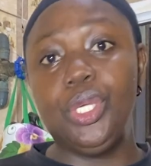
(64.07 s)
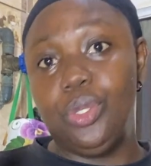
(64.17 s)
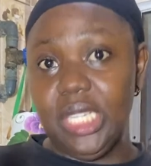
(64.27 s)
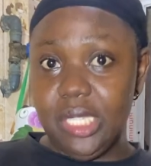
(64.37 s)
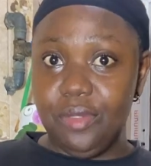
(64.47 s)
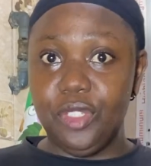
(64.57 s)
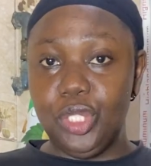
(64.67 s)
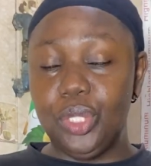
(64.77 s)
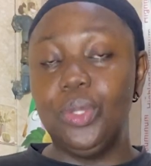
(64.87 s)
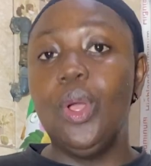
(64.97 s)
you in the
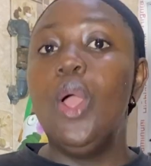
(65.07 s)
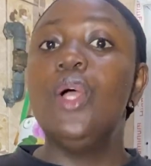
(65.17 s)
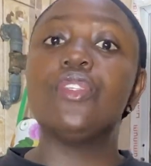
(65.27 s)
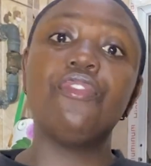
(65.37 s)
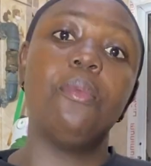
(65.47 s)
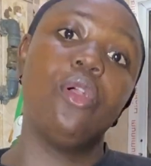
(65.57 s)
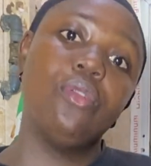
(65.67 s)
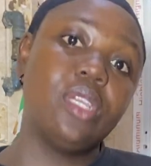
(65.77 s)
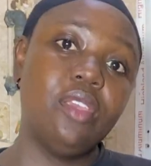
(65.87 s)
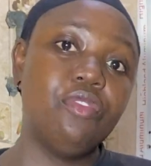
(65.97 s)
video. So for more
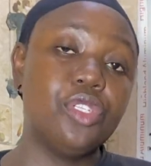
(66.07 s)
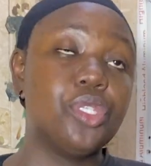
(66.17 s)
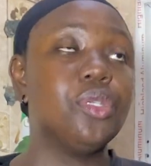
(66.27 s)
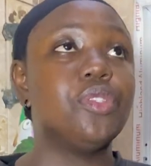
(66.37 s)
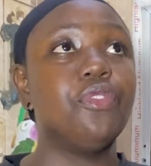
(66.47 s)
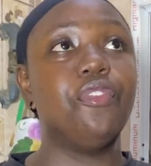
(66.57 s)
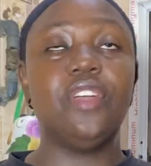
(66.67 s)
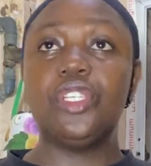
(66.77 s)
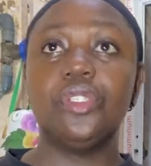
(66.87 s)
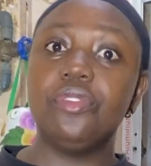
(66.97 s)
cooking videos, for
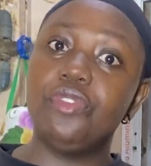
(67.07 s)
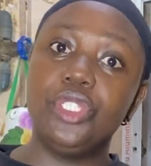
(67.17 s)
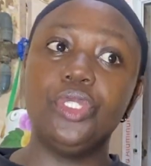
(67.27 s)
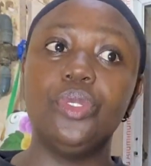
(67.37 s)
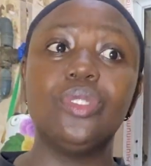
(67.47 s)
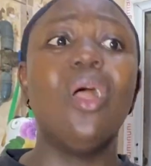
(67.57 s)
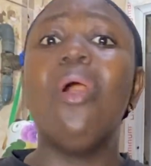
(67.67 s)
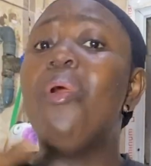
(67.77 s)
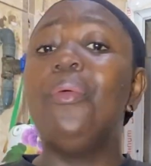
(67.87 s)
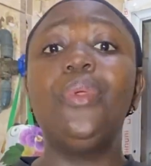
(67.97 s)
fashion videos,
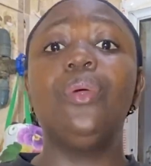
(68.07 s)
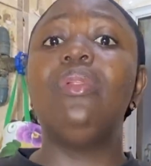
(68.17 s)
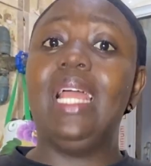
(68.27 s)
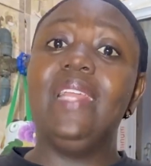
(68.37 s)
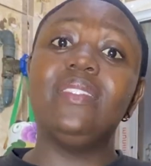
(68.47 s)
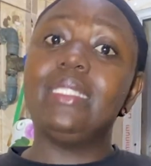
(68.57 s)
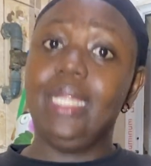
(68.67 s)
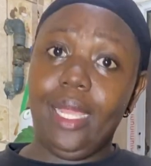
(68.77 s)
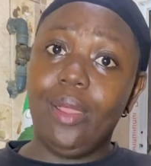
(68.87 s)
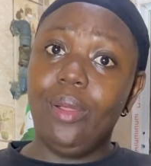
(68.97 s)
real
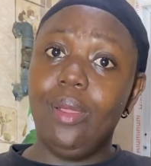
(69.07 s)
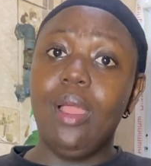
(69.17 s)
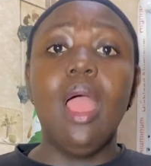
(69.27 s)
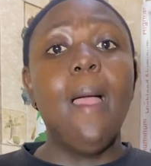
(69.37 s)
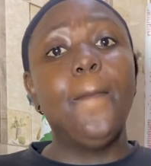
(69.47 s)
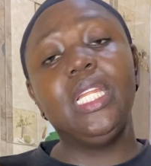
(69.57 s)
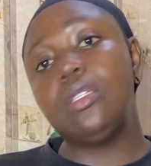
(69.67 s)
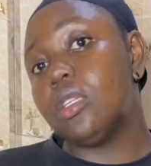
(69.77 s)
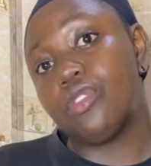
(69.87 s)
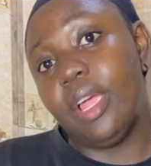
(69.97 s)
lifestyle, please
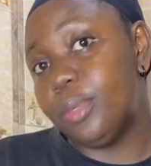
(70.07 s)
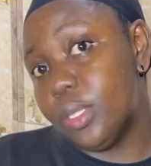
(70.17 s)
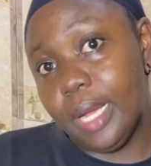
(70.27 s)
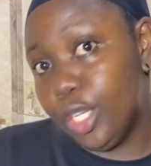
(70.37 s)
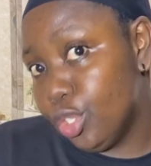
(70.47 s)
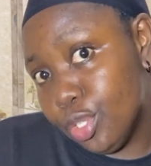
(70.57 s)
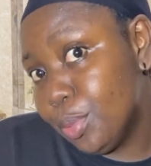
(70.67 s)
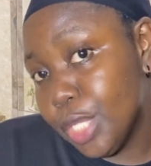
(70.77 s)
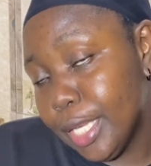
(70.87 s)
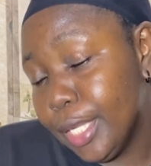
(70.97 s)
subscribe to my YouTube
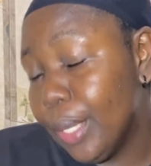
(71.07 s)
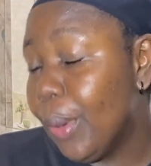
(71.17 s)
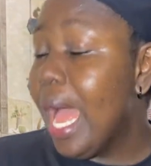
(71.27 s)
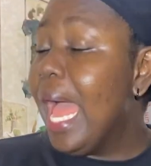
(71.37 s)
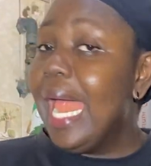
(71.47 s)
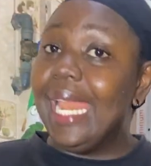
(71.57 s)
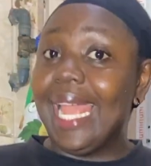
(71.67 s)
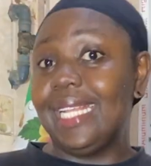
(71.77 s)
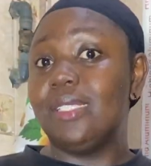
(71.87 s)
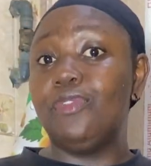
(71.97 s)
channel, like
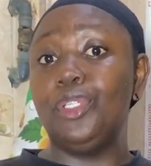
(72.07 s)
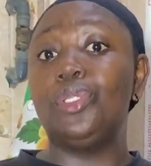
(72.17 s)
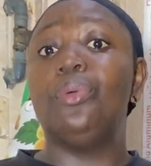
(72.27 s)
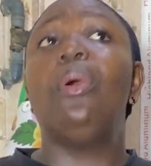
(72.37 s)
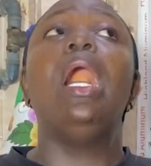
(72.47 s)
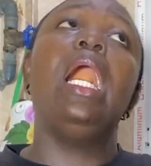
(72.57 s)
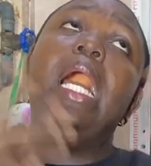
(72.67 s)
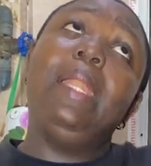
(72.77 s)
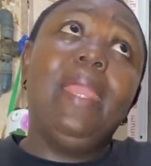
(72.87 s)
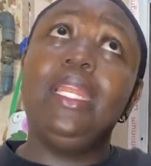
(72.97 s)
this video
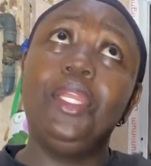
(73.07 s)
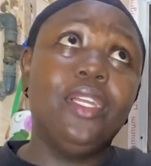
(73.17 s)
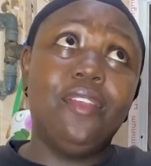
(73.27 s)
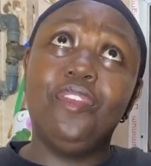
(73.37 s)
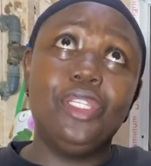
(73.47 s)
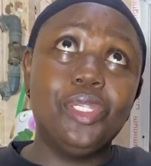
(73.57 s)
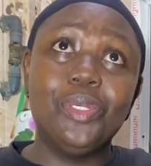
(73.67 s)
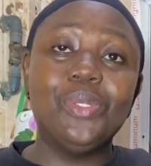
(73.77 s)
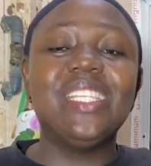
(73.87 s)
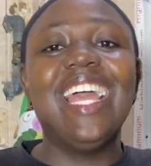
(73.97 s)
and many other
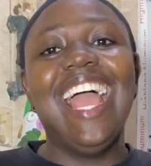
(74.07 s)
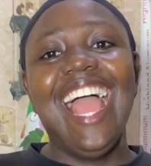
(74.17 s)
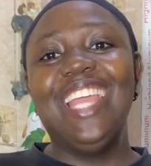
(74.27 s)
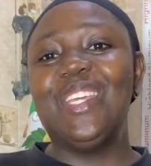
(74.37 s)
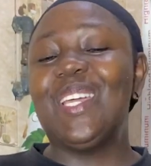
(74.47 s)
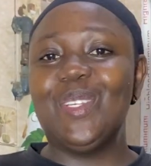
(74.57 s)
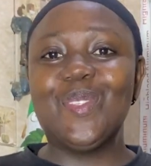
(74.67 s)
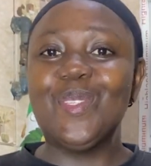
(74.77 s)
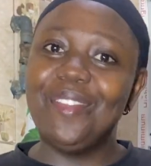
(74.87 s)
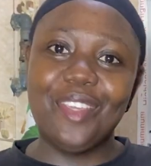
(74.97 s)
videos. You can also
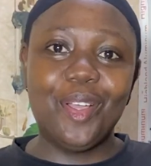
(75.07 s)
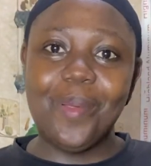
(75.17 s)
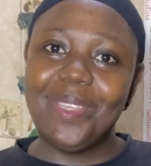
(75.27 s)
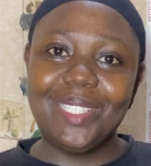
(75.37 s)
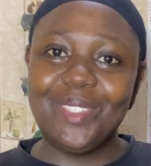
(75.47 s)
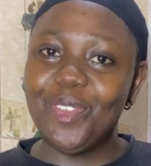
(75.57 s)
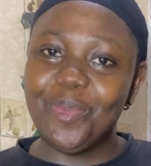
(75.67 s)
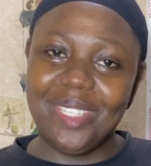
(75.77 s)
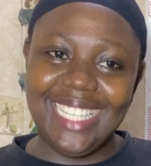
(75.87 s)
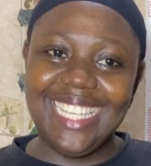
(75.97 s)
leave a comment for
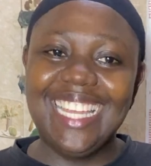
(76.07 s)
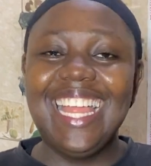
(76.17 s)
me.